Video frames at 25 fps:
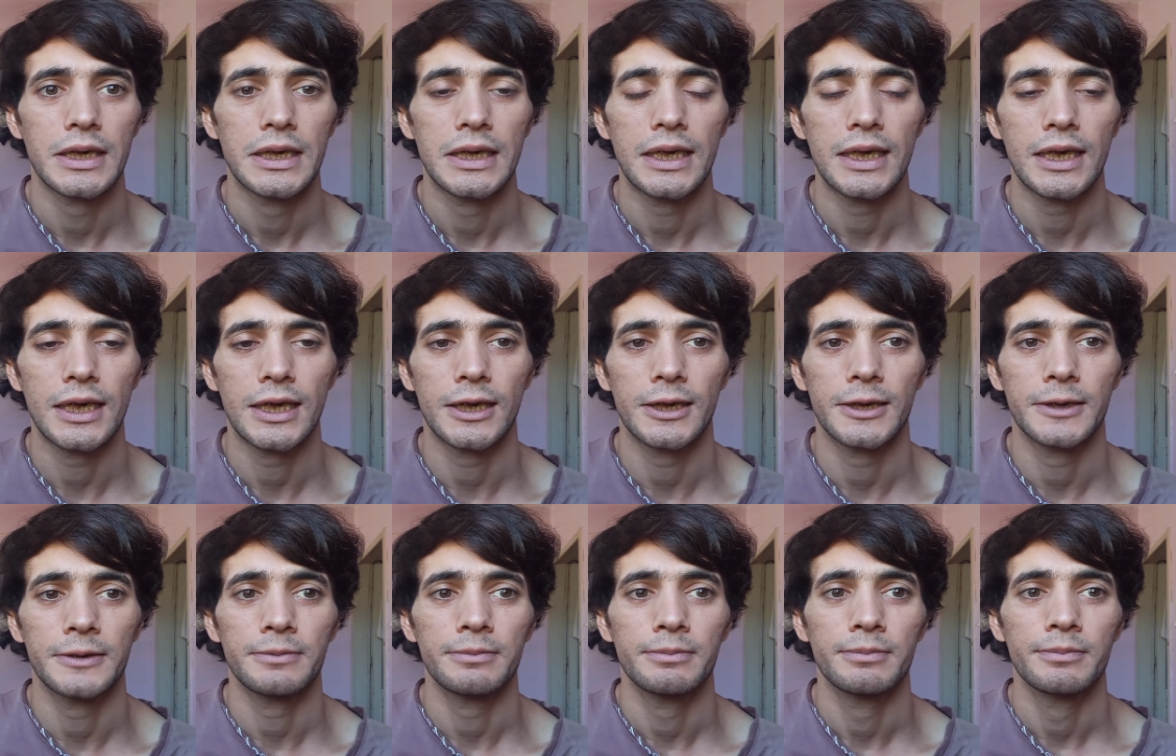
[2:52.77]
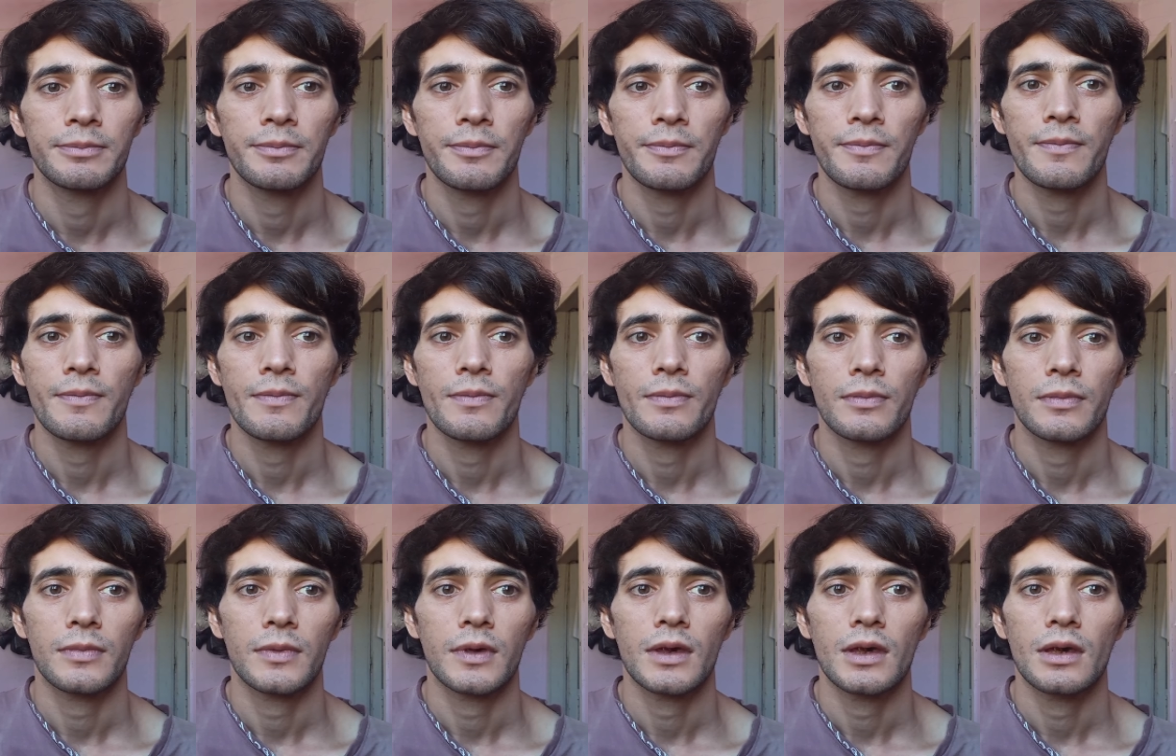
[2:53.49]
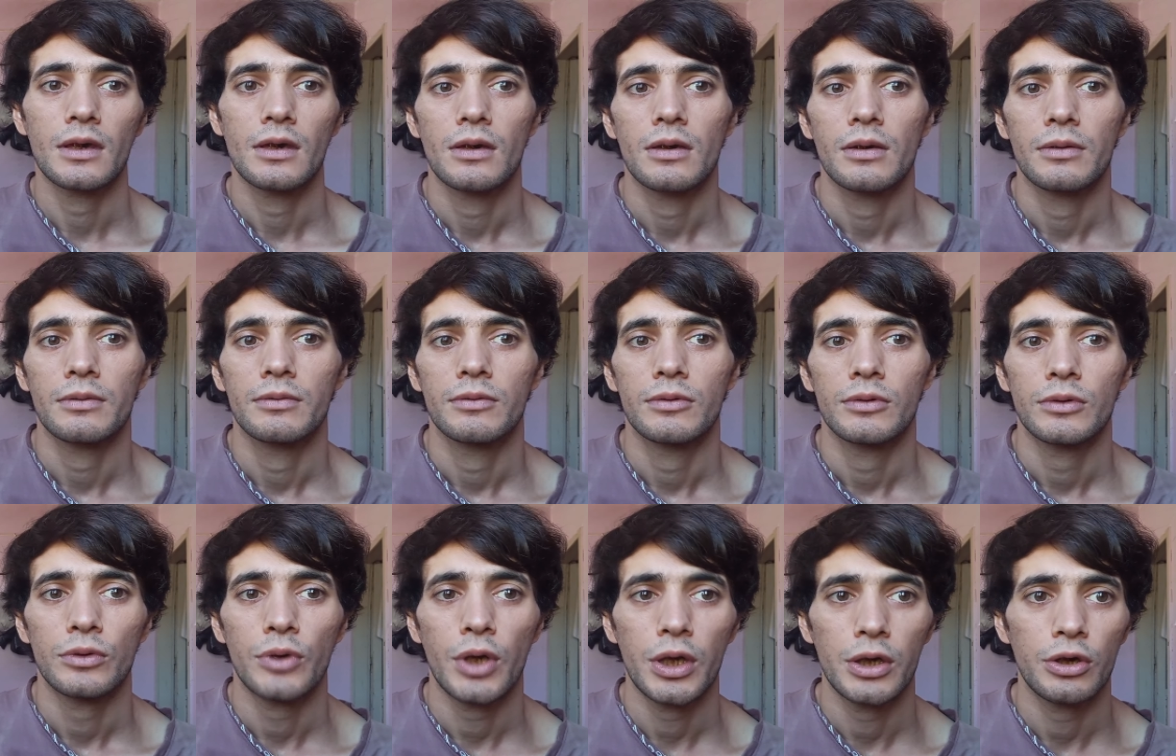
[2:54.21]
and
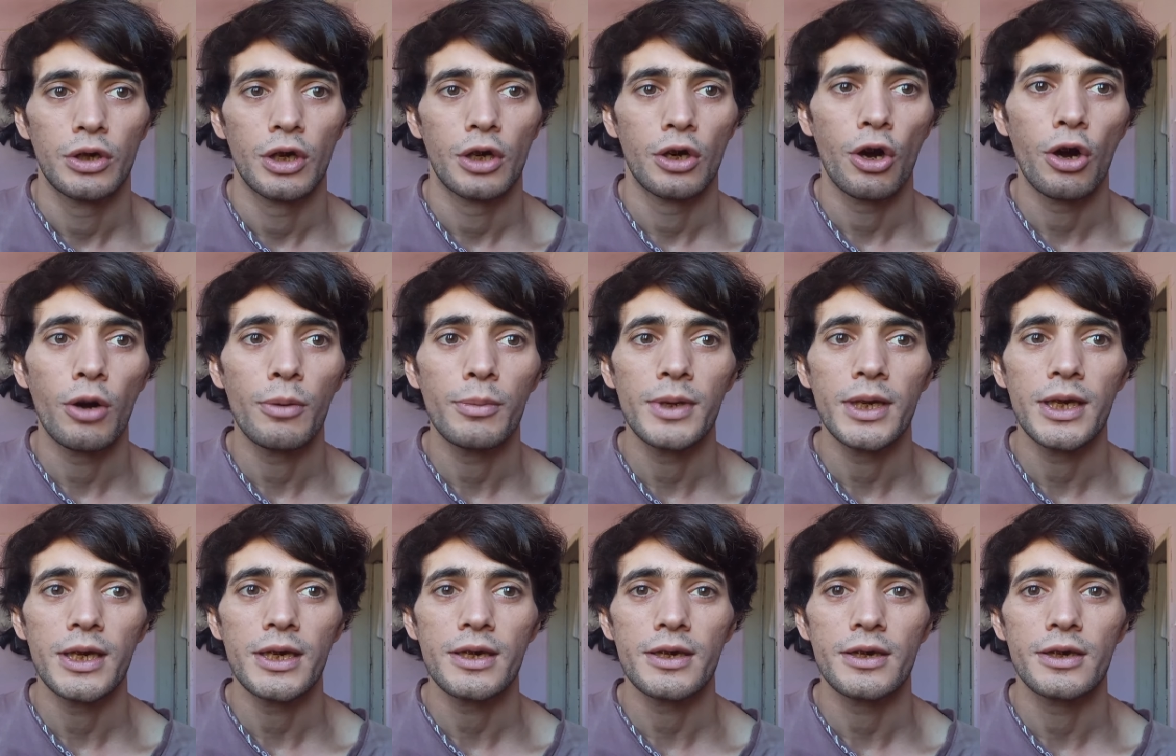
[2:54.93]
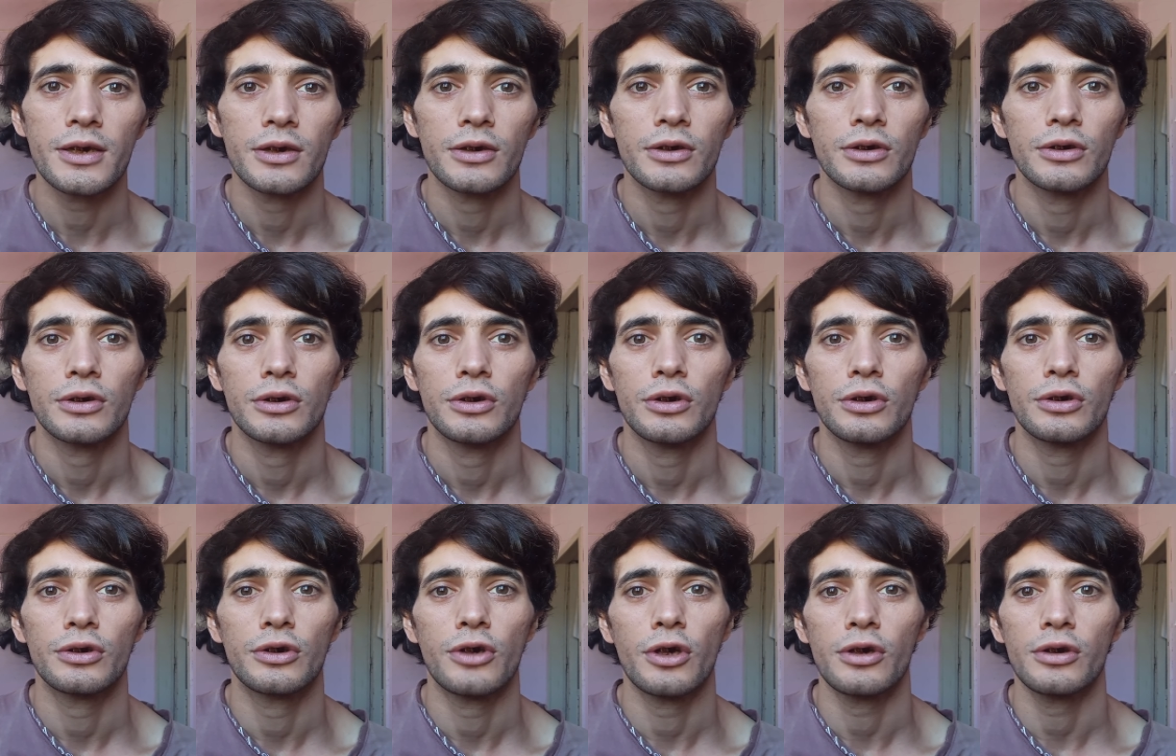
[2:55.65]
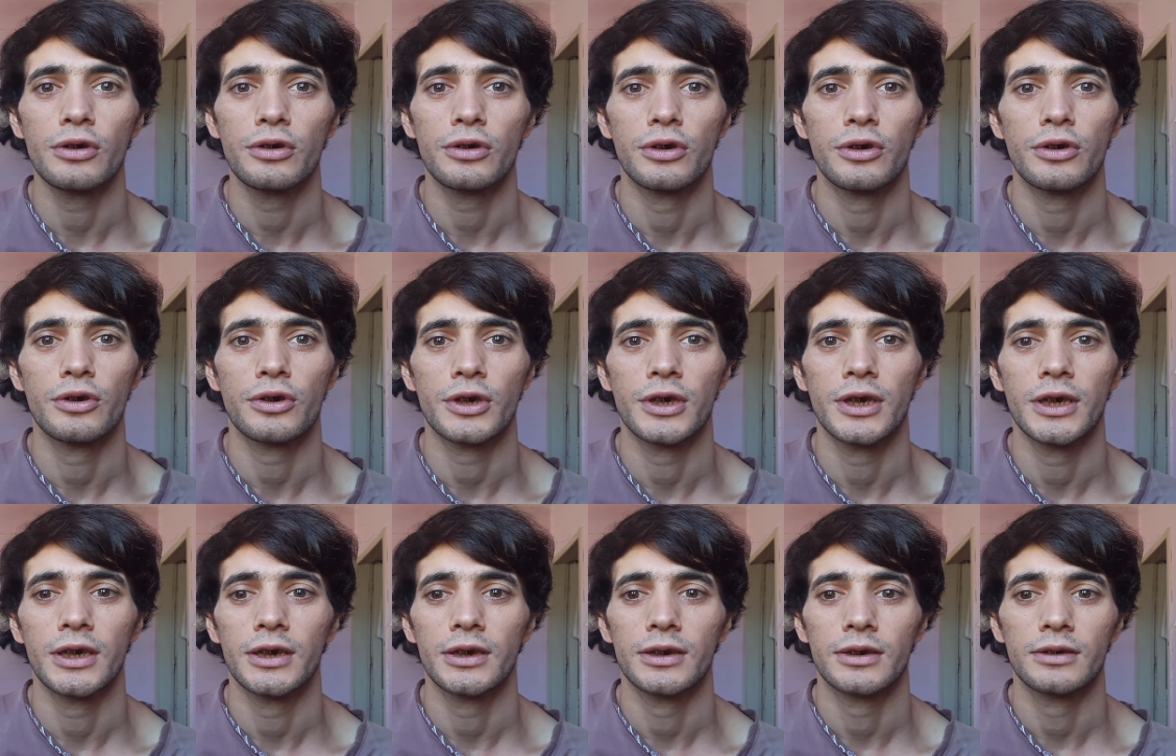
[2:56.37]
when you're homeless, you don't
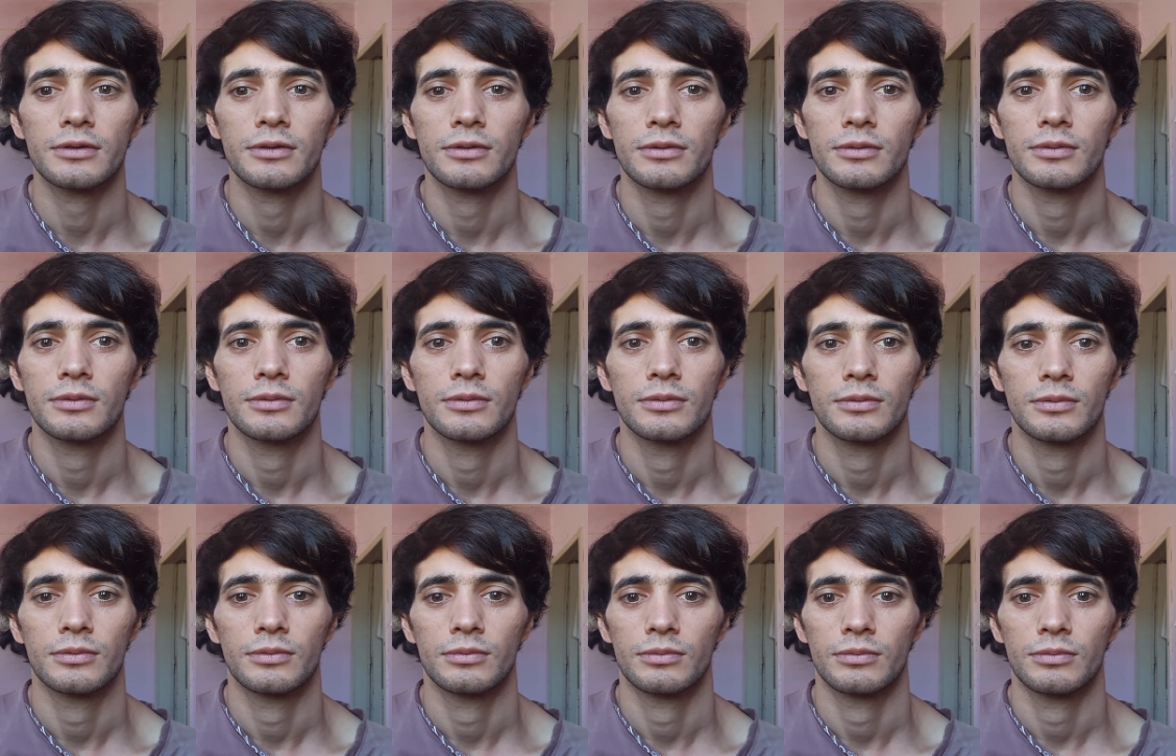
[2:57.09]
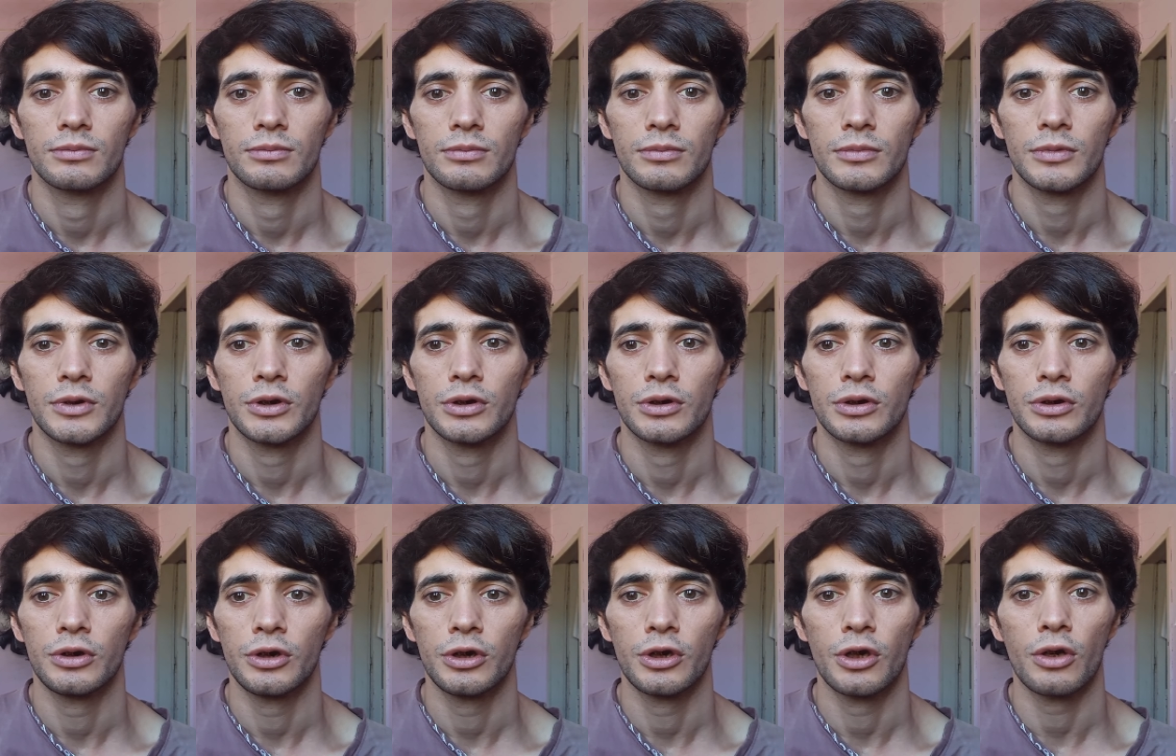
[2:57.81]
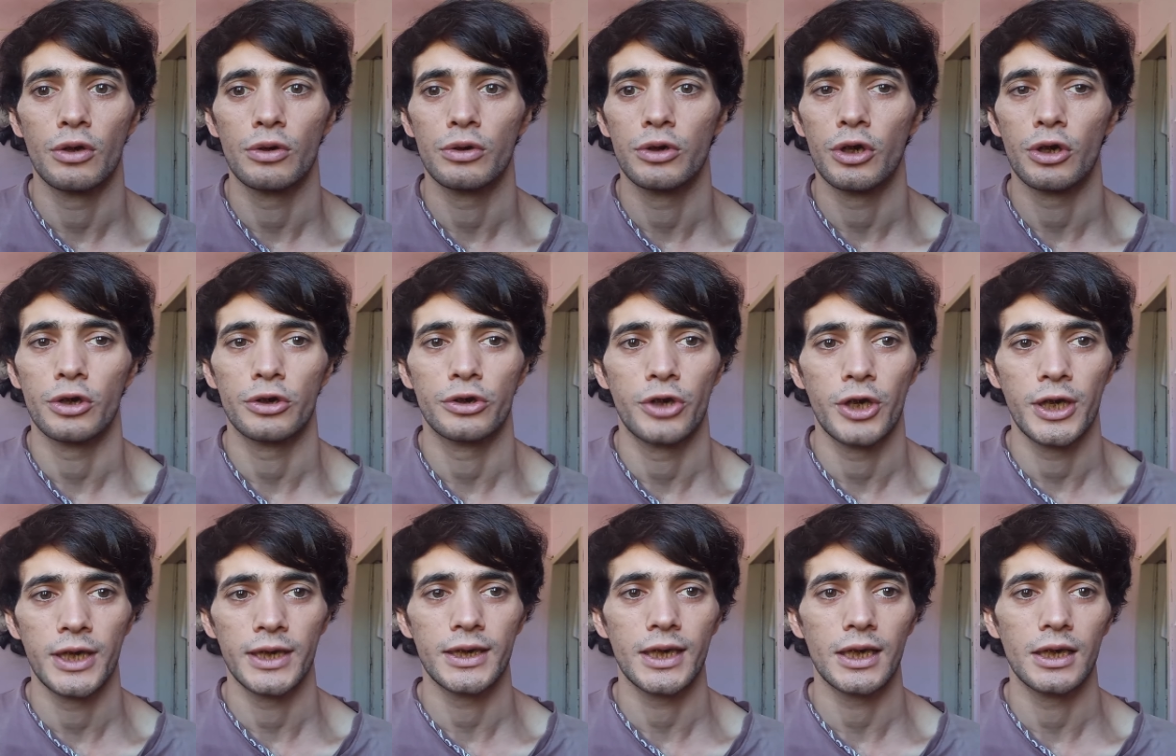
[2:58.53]
usually you know your
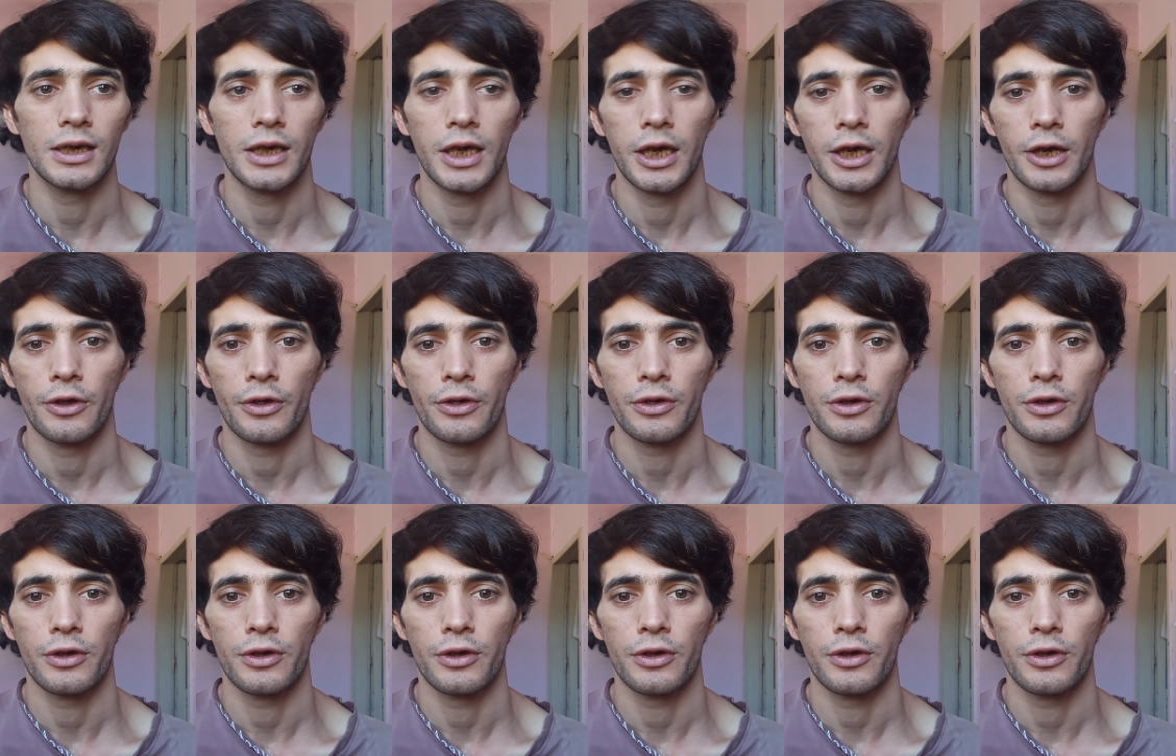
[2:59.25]
dental health